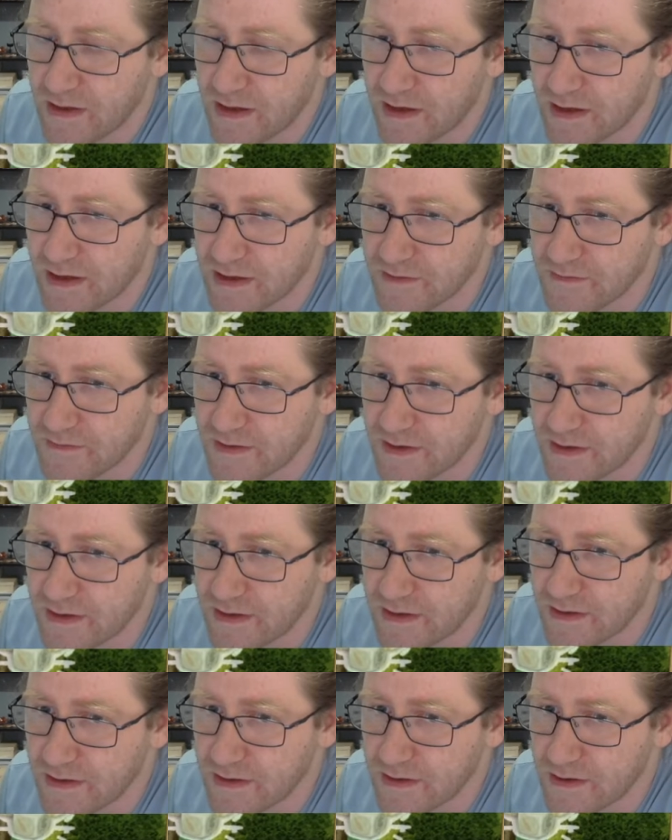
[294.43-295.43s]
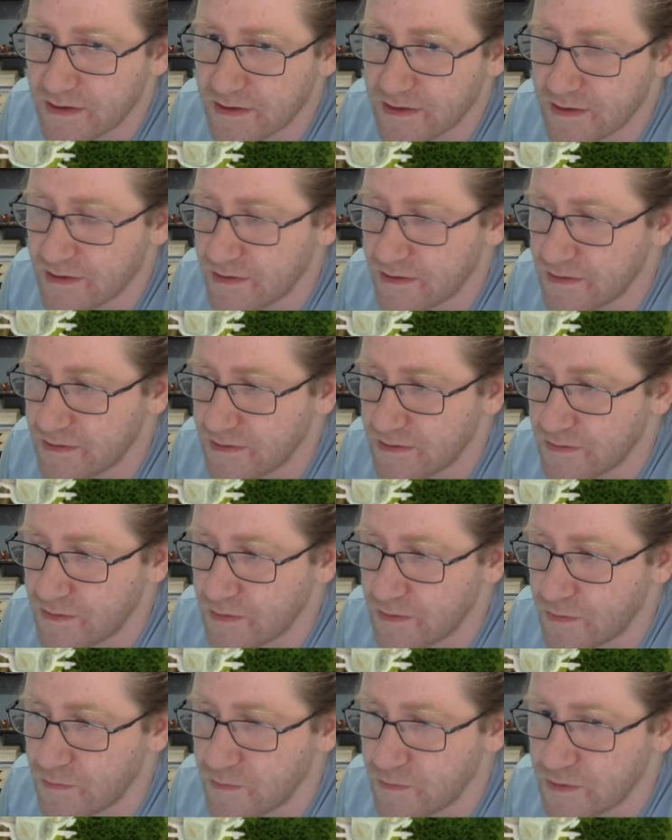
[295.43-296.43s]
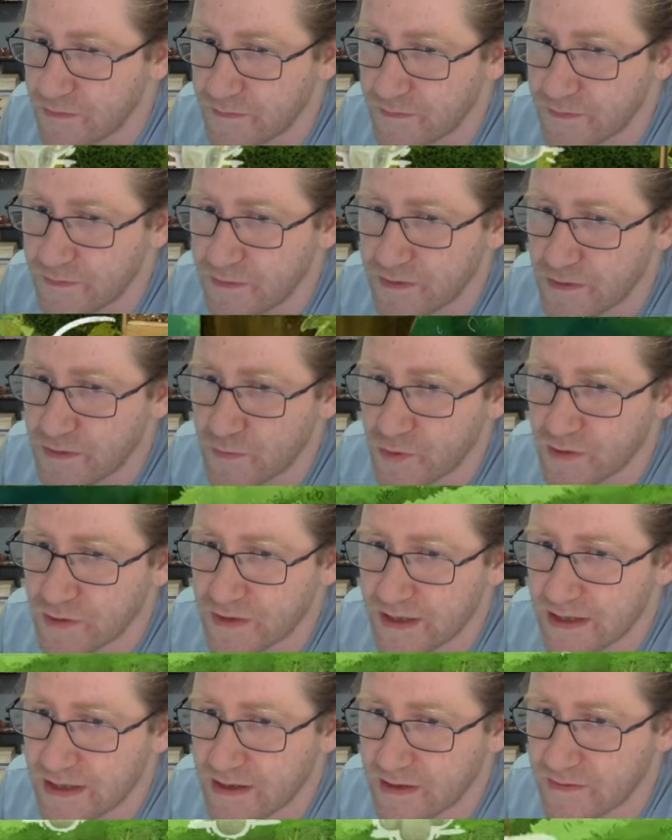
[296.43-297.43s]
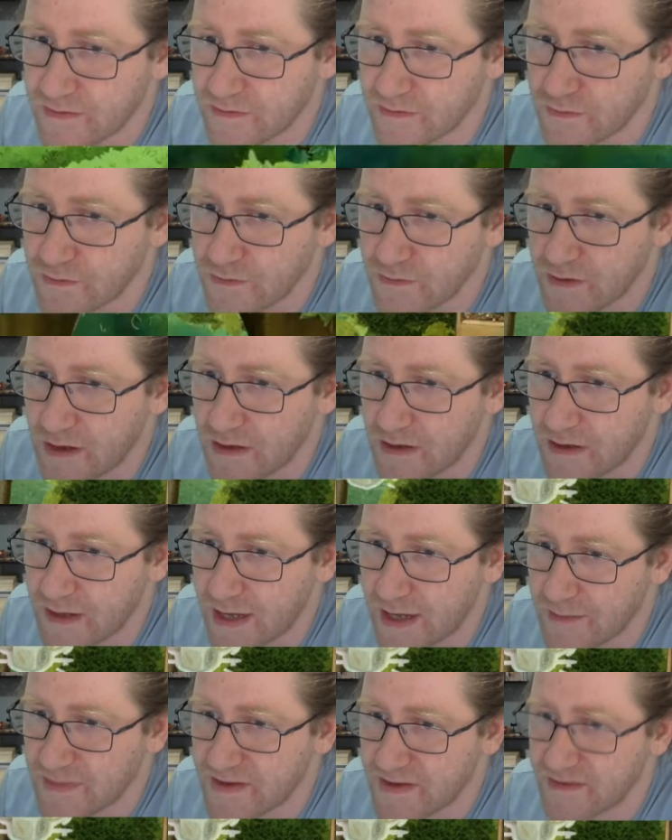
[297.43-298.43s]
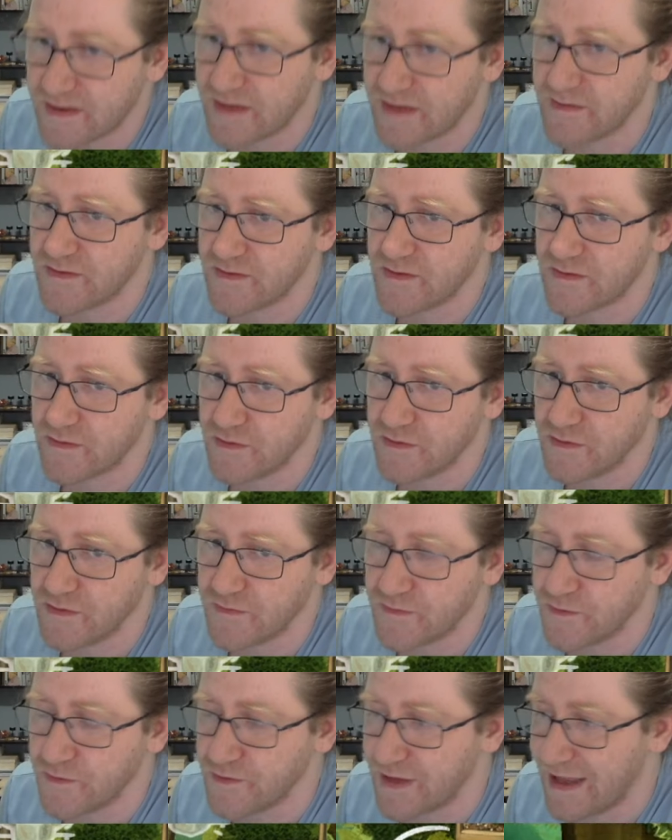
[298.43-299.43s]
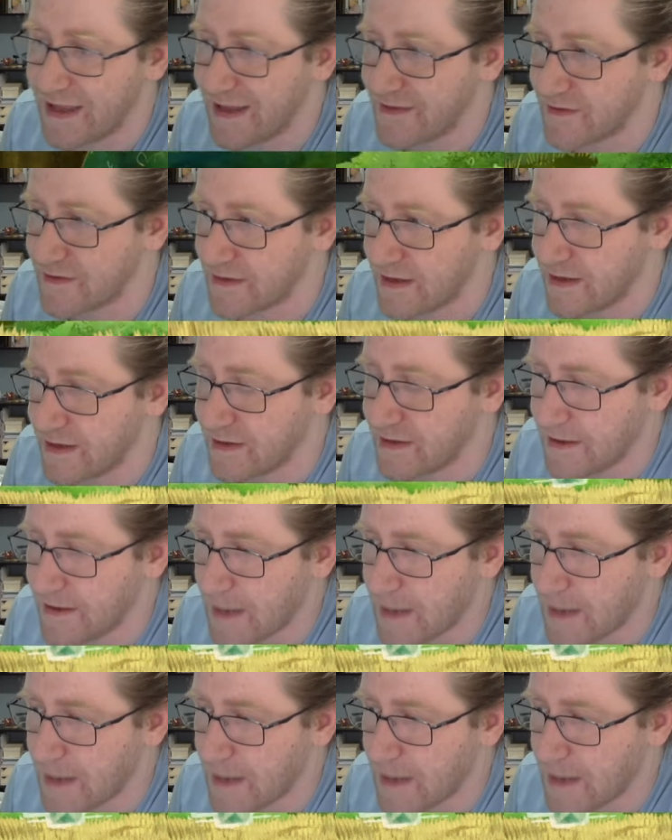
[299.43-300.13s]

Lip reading: having 1 food and 1 egg to a habitat that gives us 2 food and an egg.